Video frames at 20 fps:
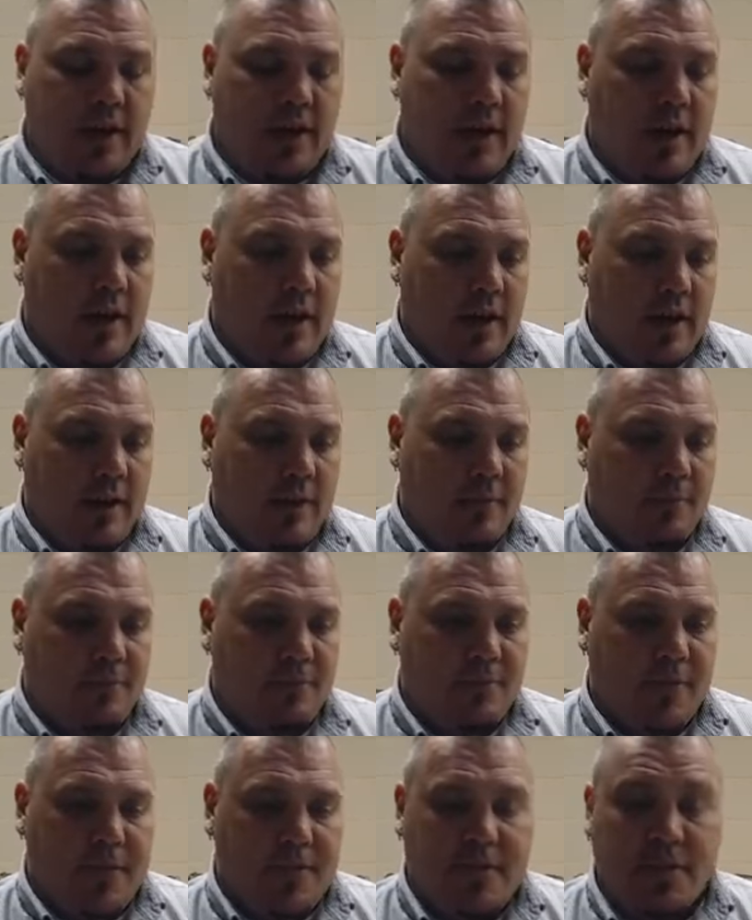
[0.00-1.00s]

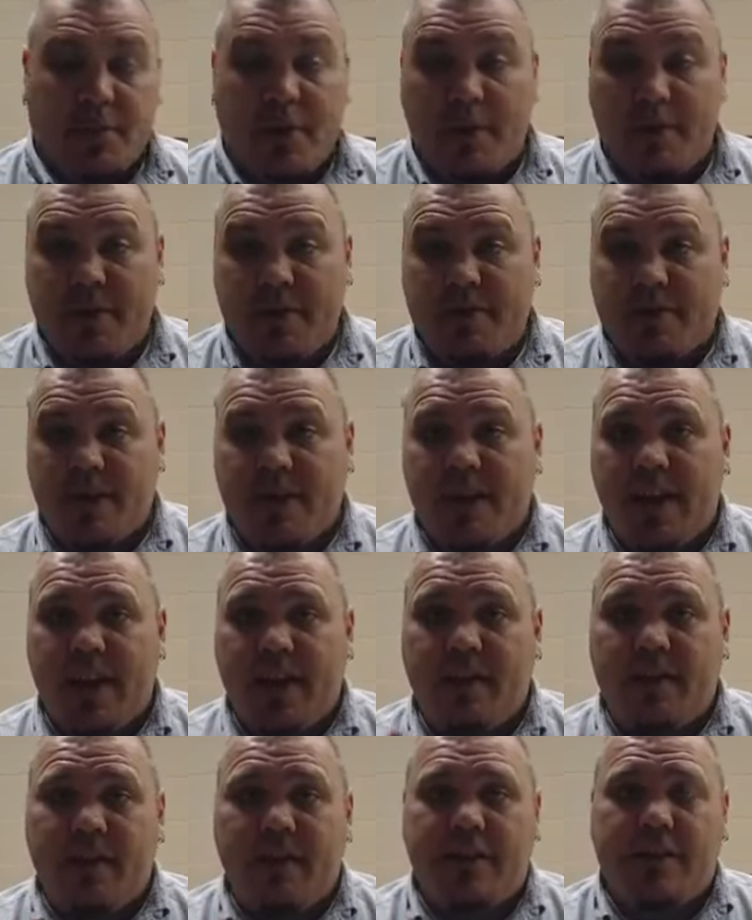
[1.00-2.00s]
This upcoming Sunday
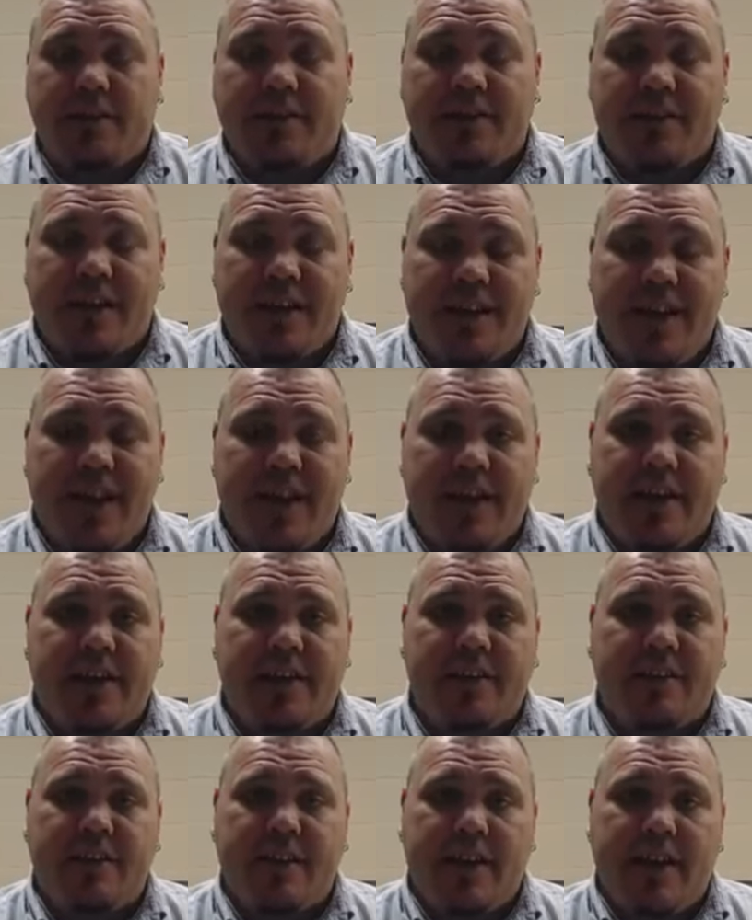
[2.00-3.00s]

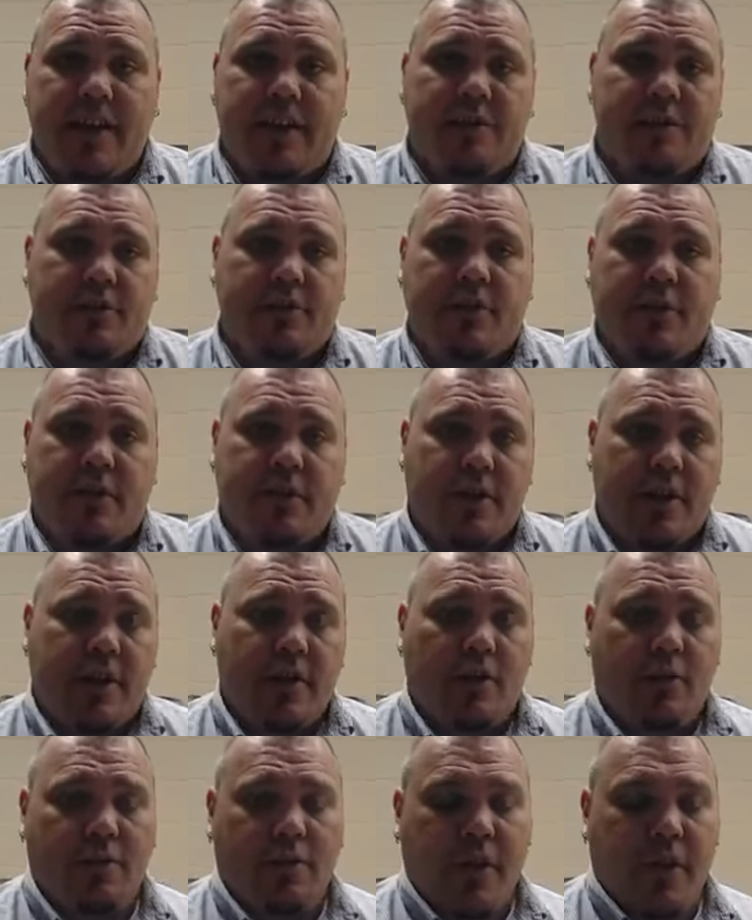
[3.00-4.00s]
is Easter, and I
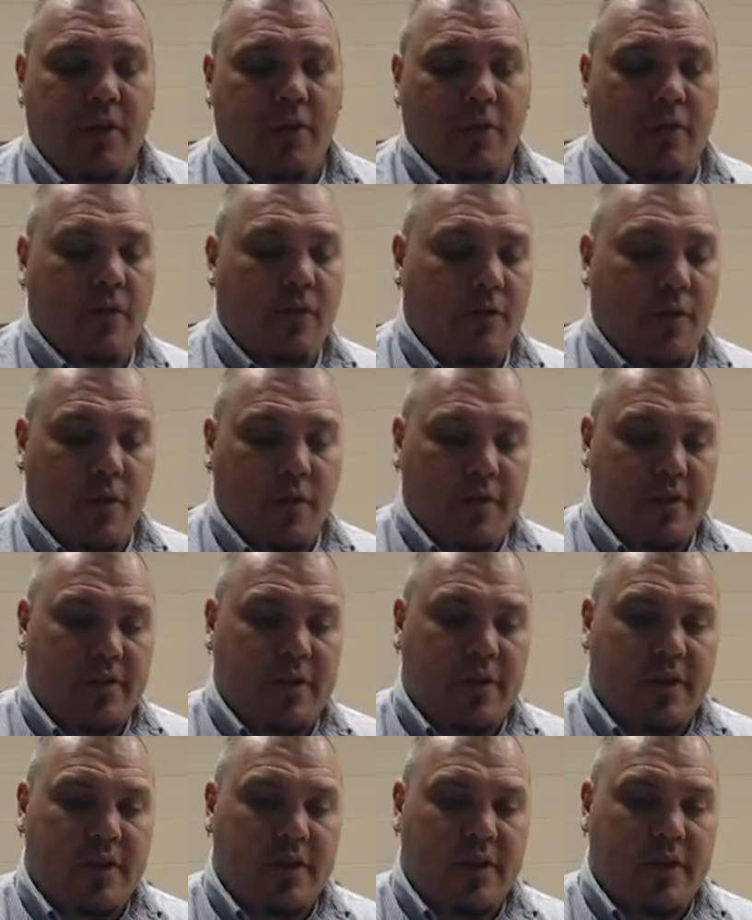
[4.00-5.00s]
hope that you are
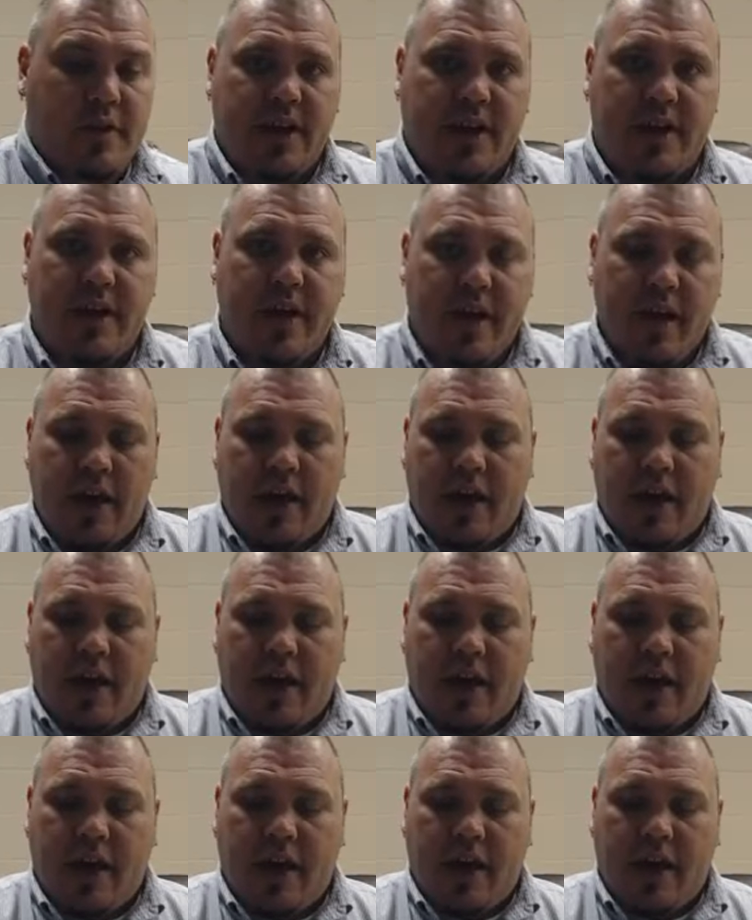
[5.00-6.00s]
focusing on that. I
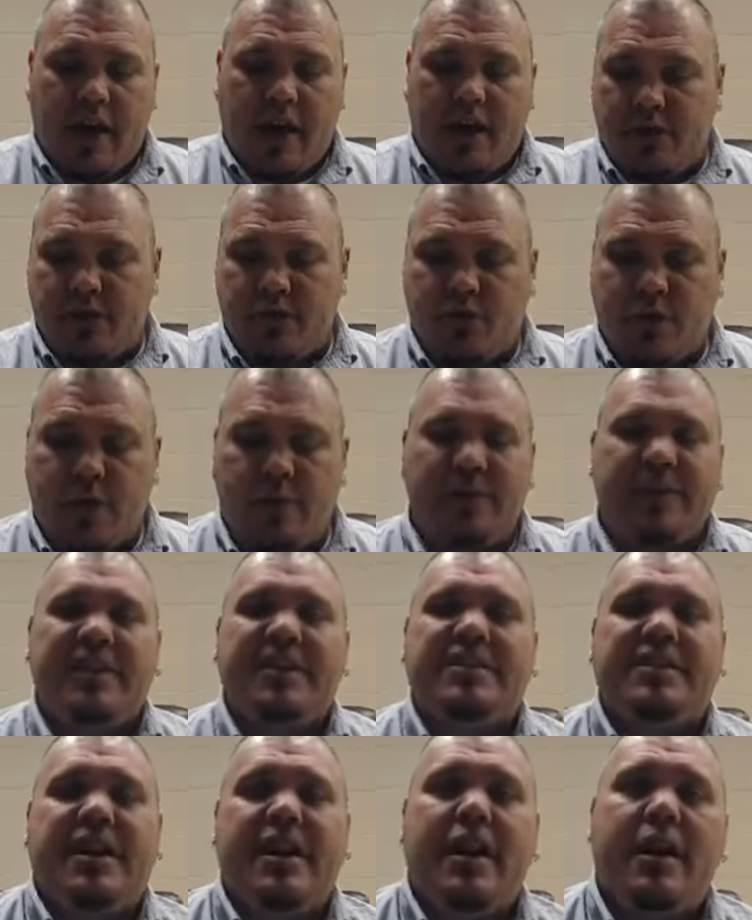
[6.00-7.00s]
know that it is
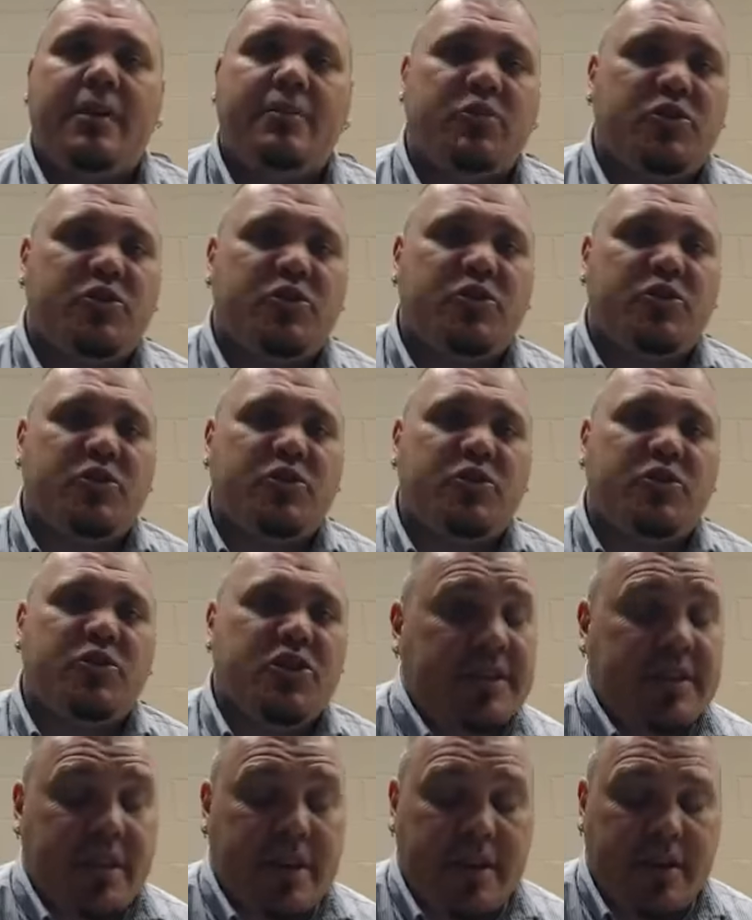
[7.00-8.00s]
troubling times,
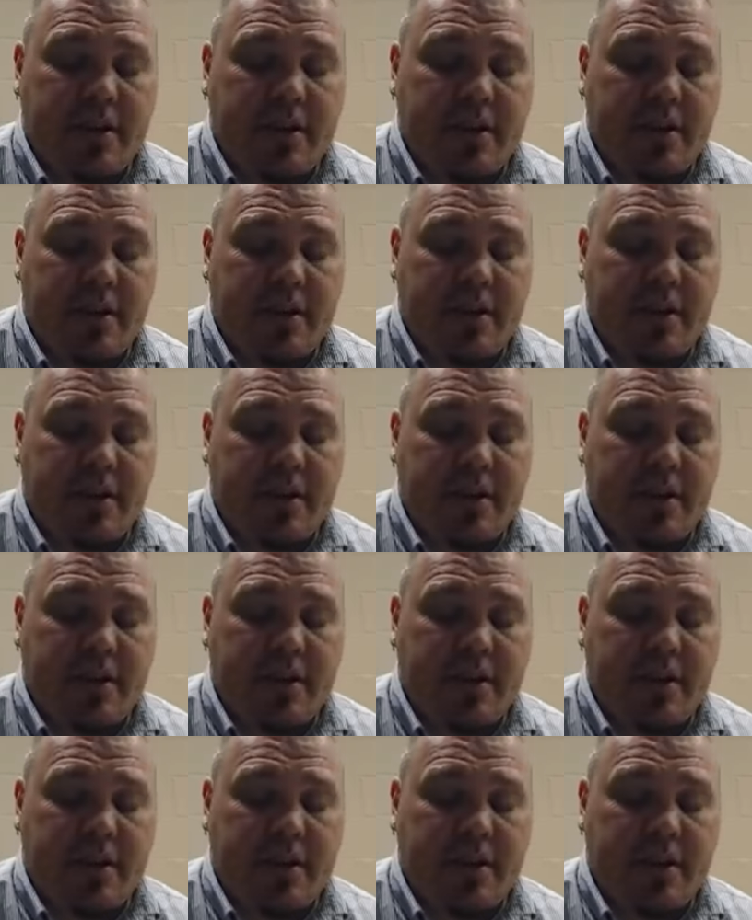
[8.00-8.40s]
challenging times.